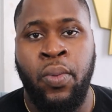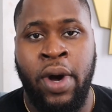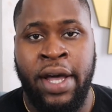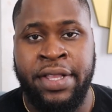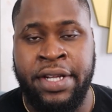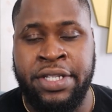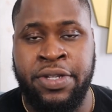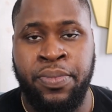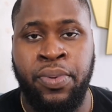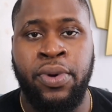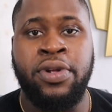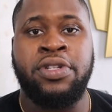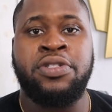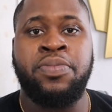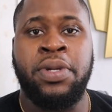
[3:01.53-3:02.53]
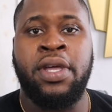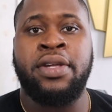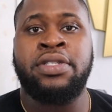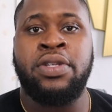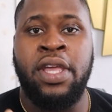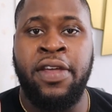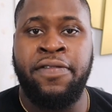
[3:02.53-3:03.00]
why that's important is
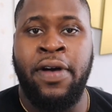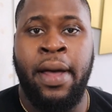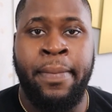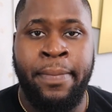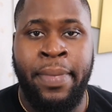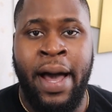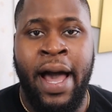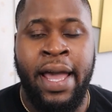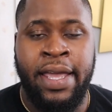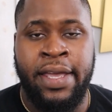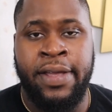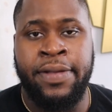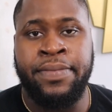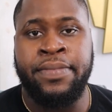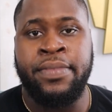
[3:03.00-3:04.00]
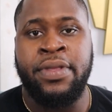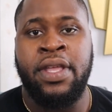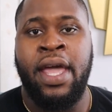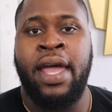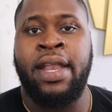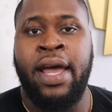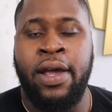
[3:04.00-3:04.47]
because if I'm buying
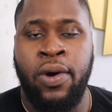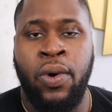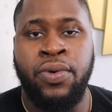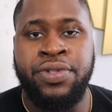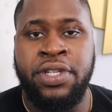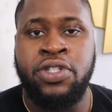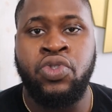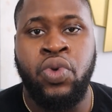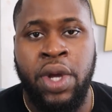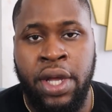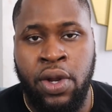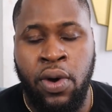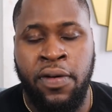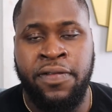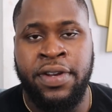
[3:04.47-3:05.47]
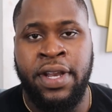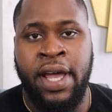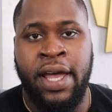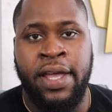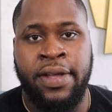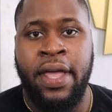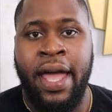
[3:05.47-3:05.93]
and I hold this trade
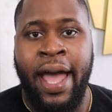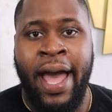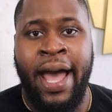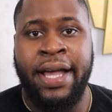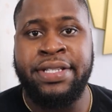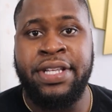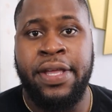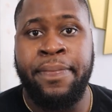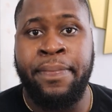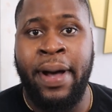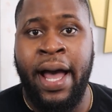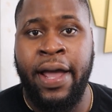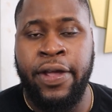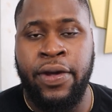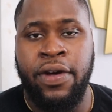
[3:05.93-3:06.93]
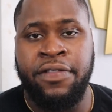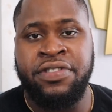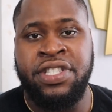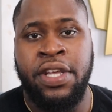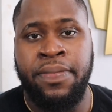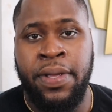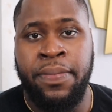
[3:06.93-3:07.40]
overnight, as a buyer of
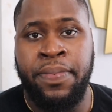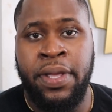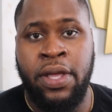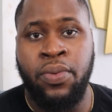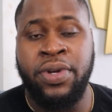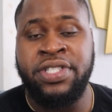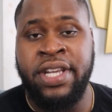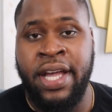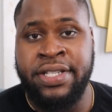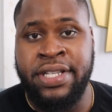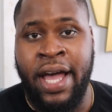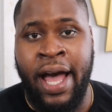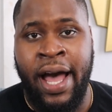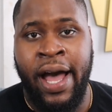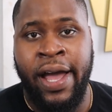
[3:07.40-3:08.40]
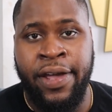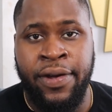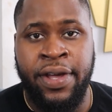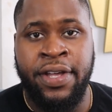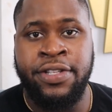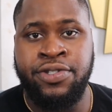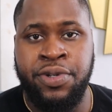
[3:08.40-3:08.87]
GBP, which has a higher
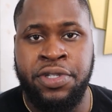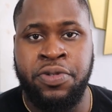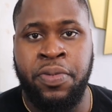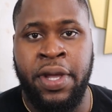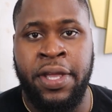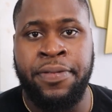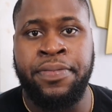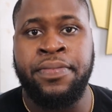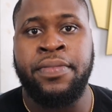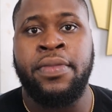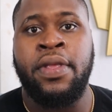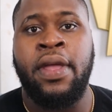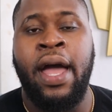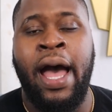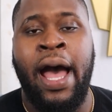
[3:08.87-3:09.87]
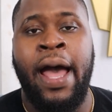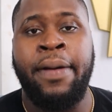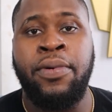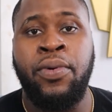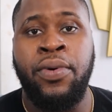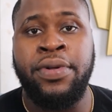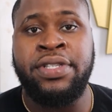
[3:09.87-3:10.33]
interest rate,
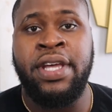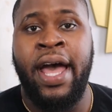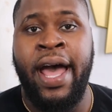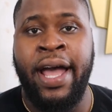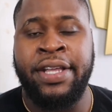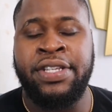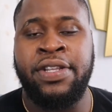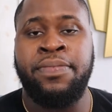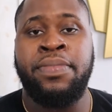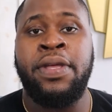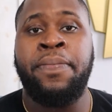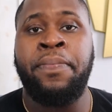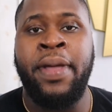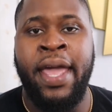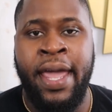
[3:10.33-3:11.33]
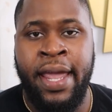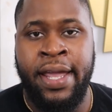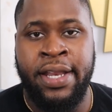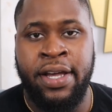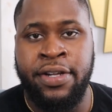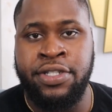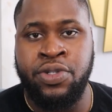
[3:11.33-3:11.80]
I'm going to actually be
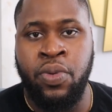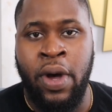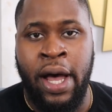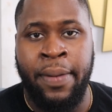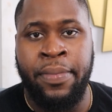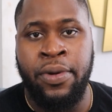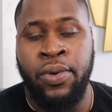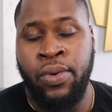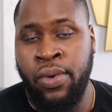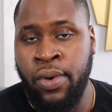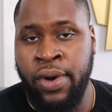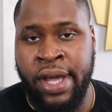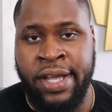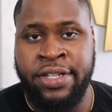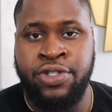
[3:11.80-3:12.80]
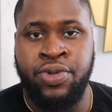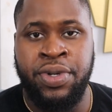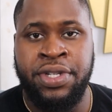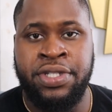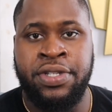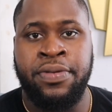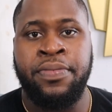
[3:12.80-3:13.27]
paid a swap or
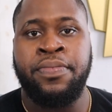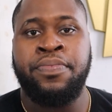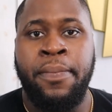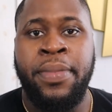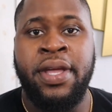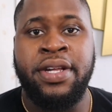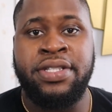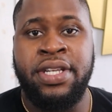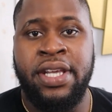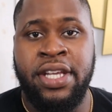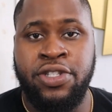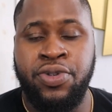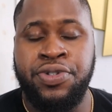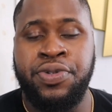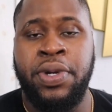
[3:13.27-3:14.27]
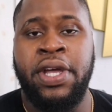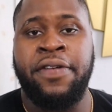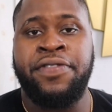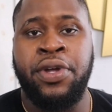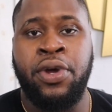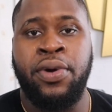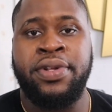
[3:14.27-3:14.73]
interest because the interest rate of
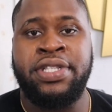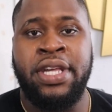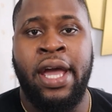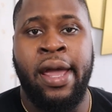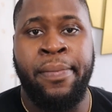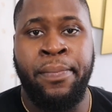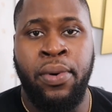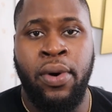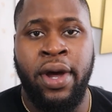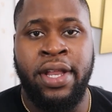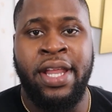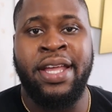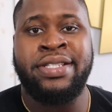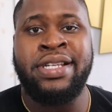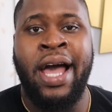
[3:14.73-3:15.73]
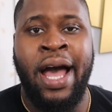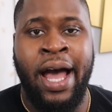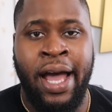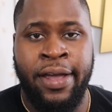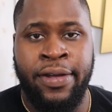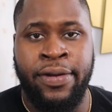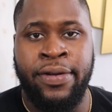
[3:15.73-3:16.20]
the currency I bought is
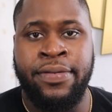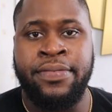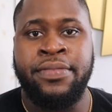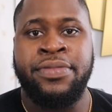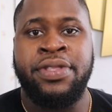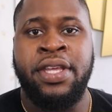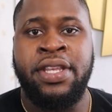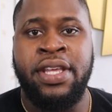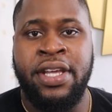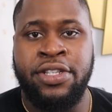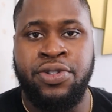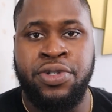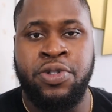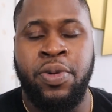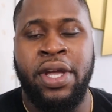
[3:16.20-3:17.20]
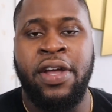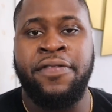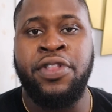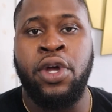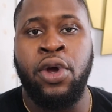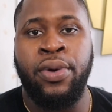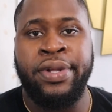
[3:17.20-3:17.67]
higher than the interest rate of
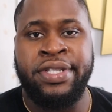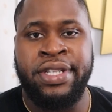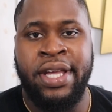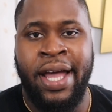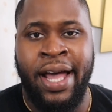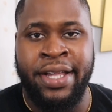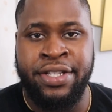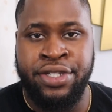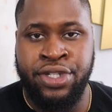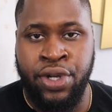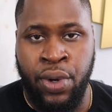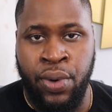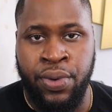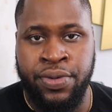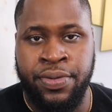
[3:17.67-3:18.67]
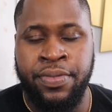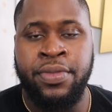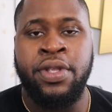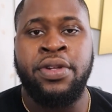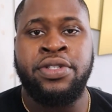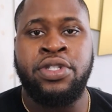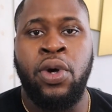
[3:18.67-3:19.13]
the currency I sold.
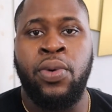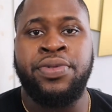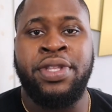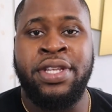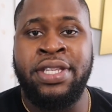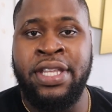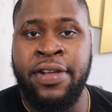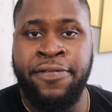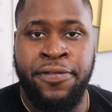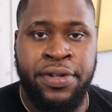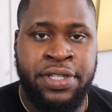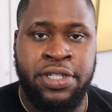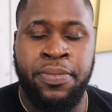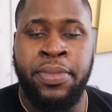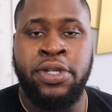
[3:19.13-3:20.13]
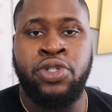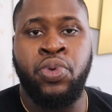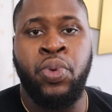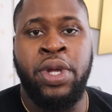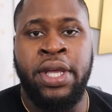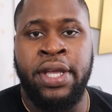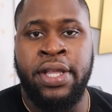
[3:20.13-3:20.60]
So the difference
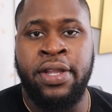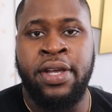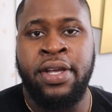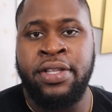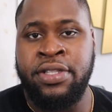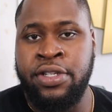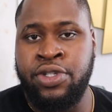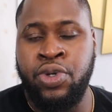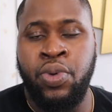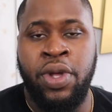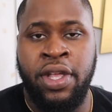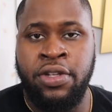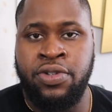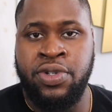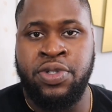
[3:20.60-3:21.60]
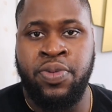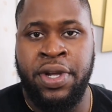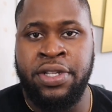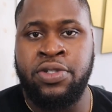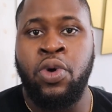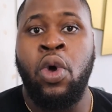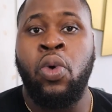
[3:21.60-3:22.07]
between the two interest
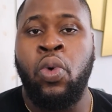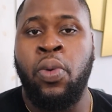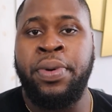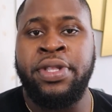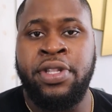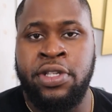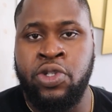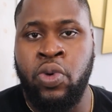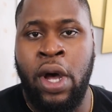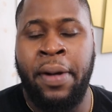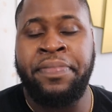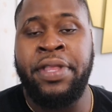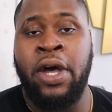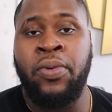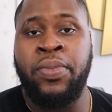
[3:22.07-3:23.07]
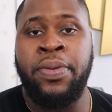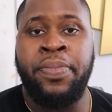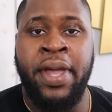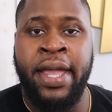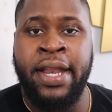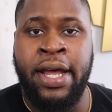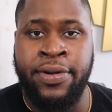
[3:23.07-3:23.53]
rates will be the swap that will be
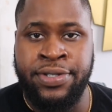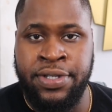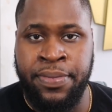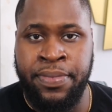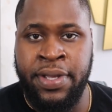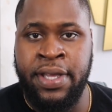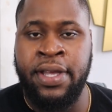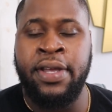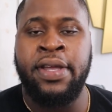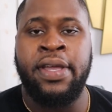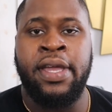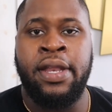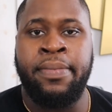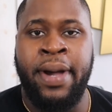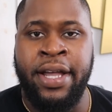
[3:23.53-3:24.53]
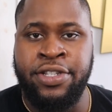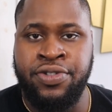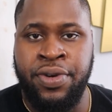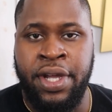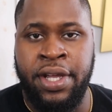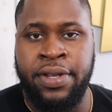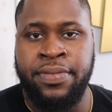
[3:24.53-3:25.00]
paid out to me in my
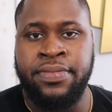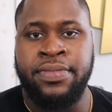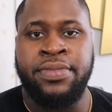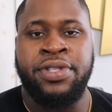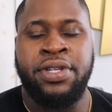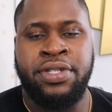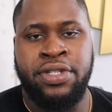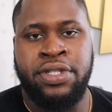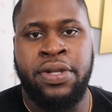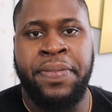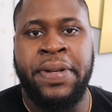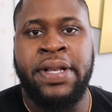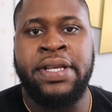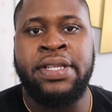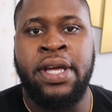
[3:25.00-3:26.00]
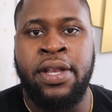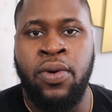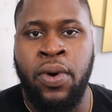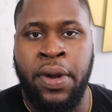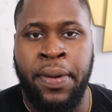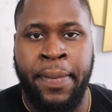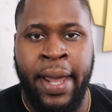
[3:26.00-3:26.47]
trade. This is typically done
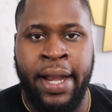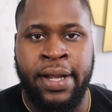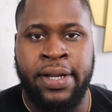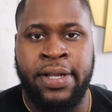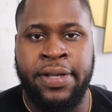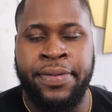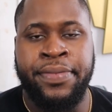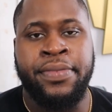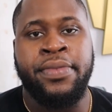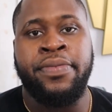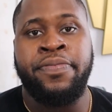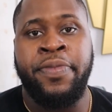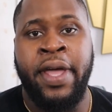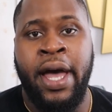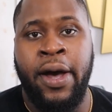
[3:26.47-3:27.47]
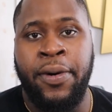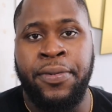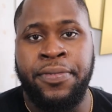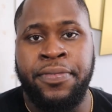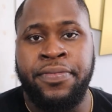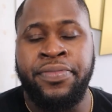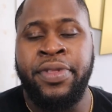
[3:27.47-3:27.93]
automatically.
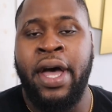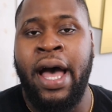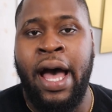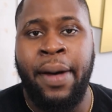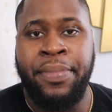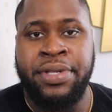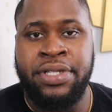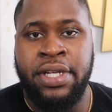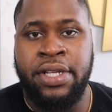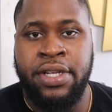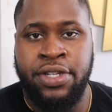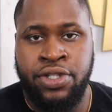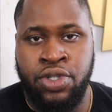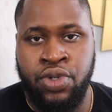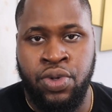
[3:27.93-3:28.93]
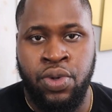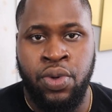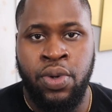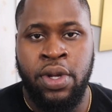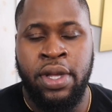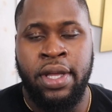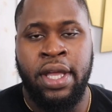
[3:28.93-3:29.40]
Now, the opposite is
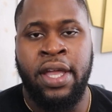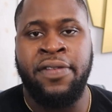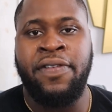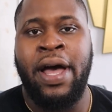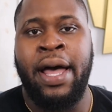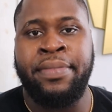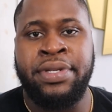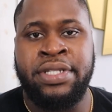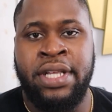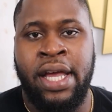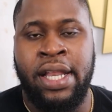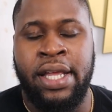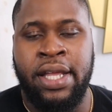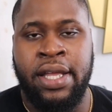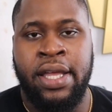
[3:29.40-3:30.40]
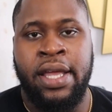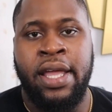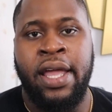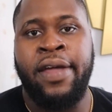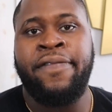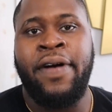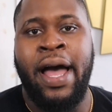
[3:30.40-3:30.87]
true if I'm selling.
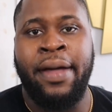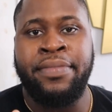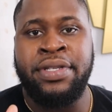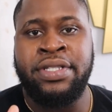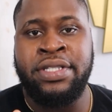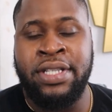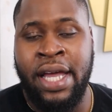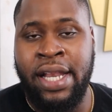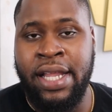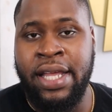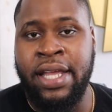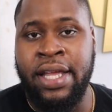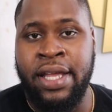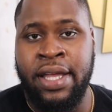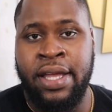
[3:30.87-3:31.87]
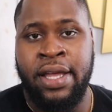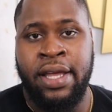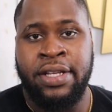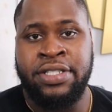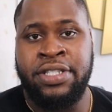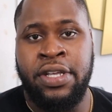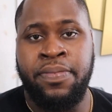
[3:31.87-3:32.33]
If I'm selling
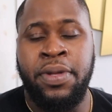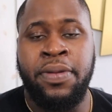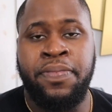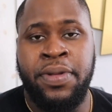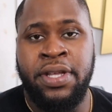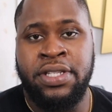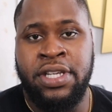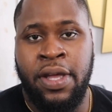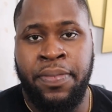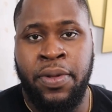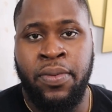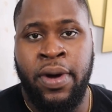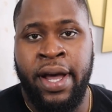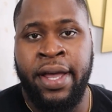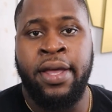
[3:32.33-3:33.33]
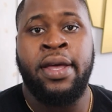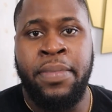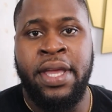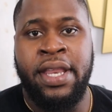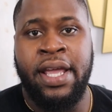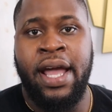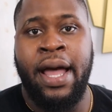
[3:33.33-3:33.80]
GBP JPY,
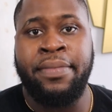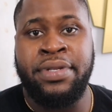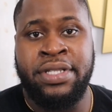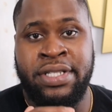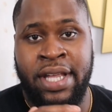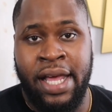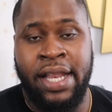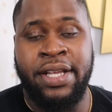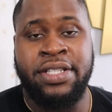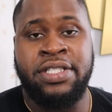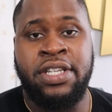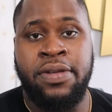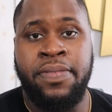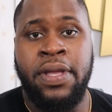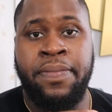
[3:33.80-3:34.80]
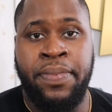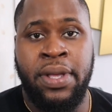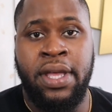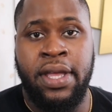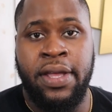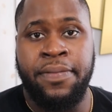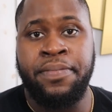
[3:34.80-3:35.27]
meaning I'm selling
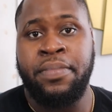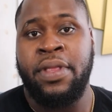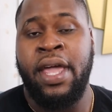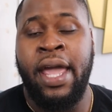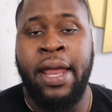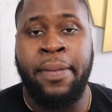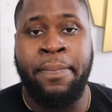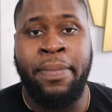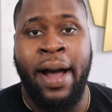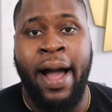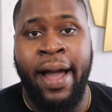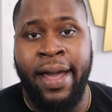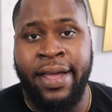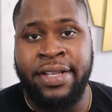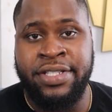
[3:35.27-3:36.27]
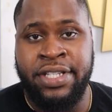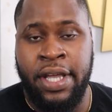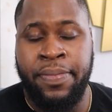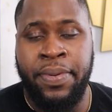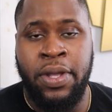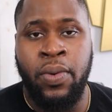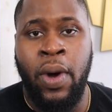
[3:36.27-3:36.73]
GBP and buying
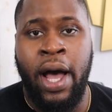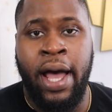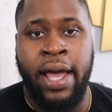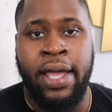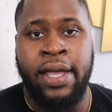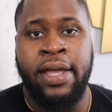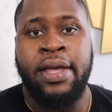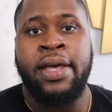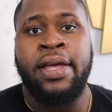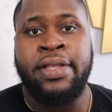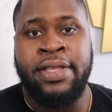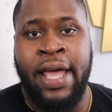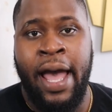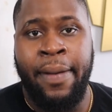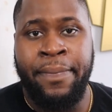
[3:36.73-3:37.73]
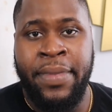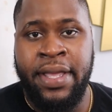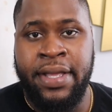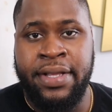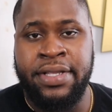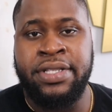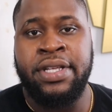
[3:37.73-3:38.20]
JPY, that
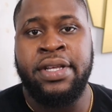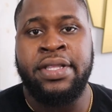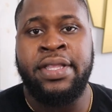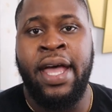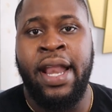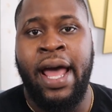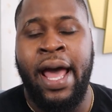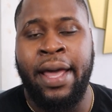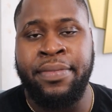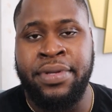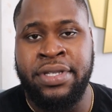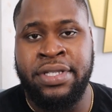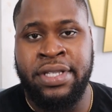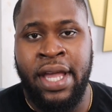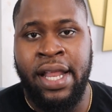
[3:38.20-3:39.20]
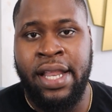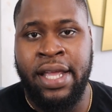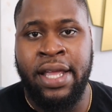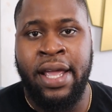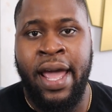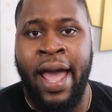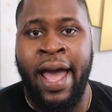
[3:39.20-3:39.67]
means that I'm
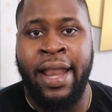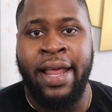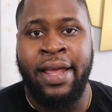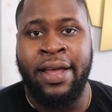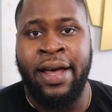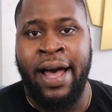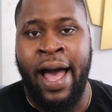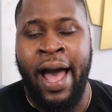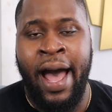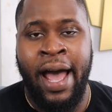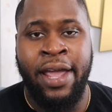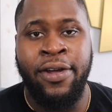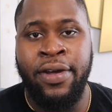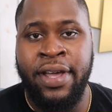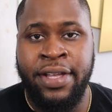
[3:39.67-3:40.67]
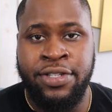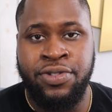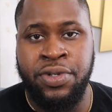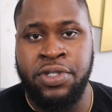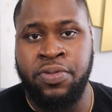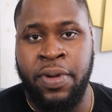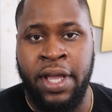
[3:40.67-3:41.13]
selling at a higher
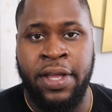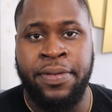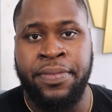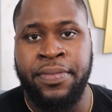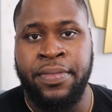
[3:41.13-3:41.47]
interest rate